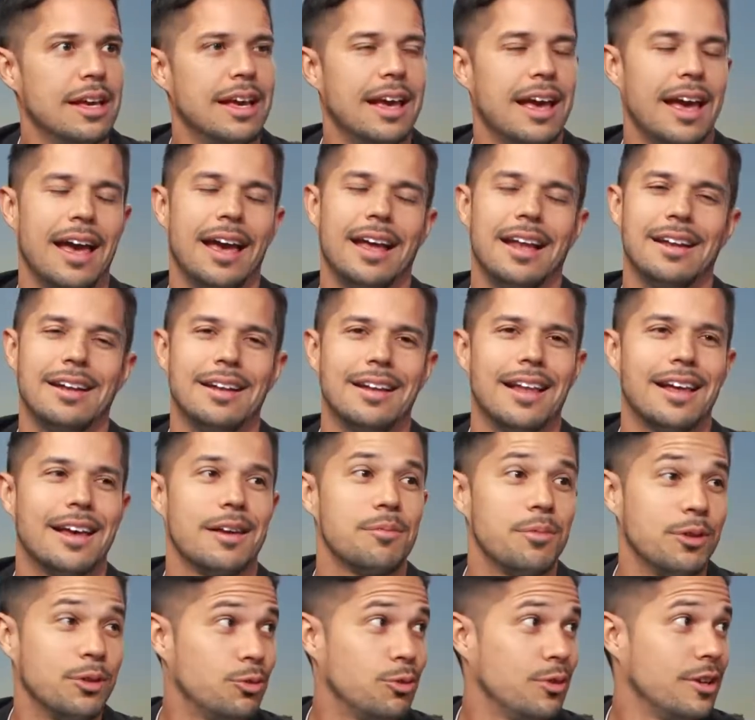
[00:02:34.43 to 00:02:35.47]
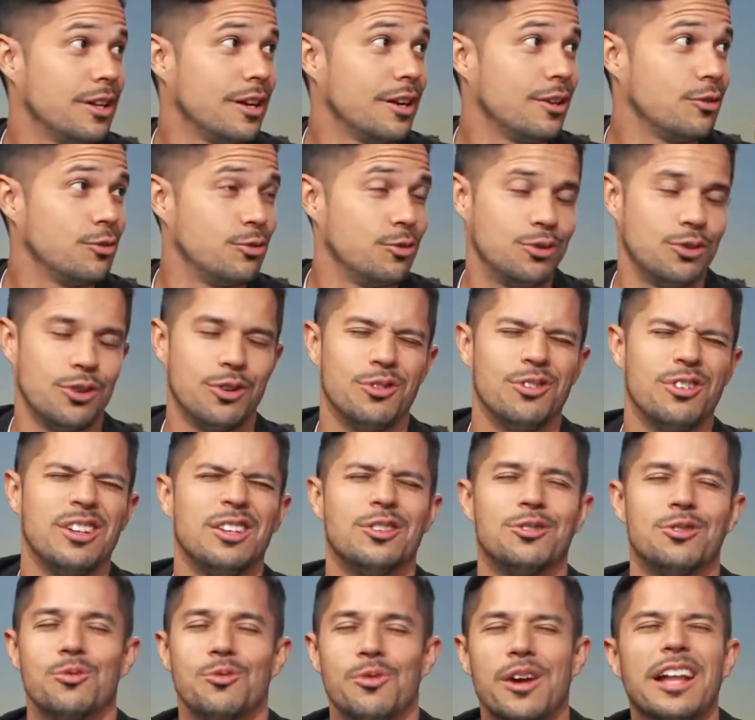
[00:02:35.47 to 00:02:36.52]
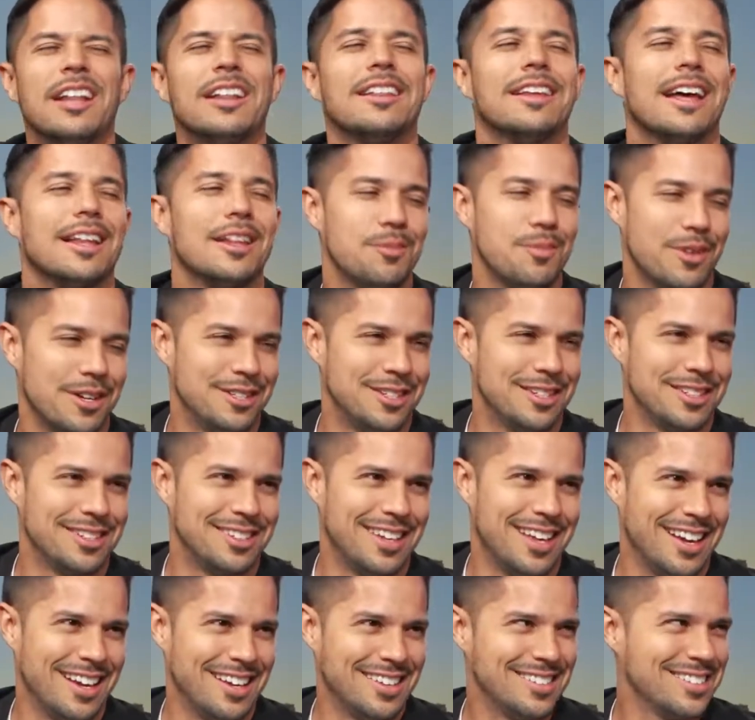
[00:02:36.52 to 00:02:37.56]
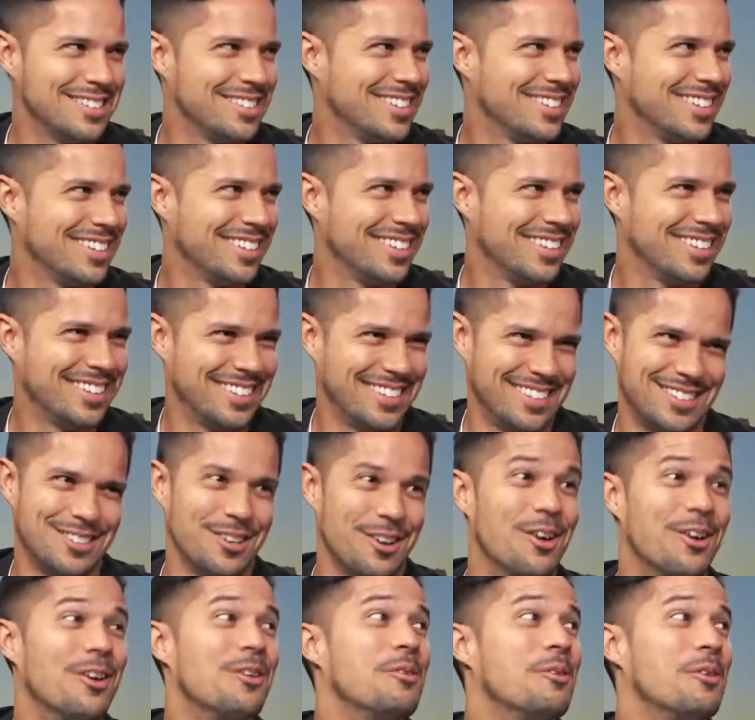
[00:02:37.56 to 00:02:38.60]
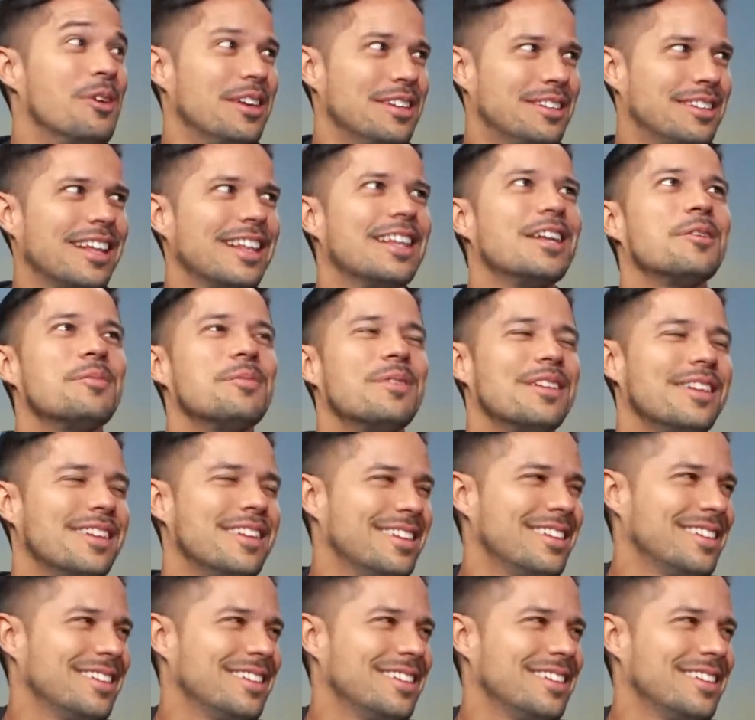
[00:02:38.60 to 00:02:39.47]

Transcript: And like between us, you don't need to run that much as tennis. So it's a little bit easy.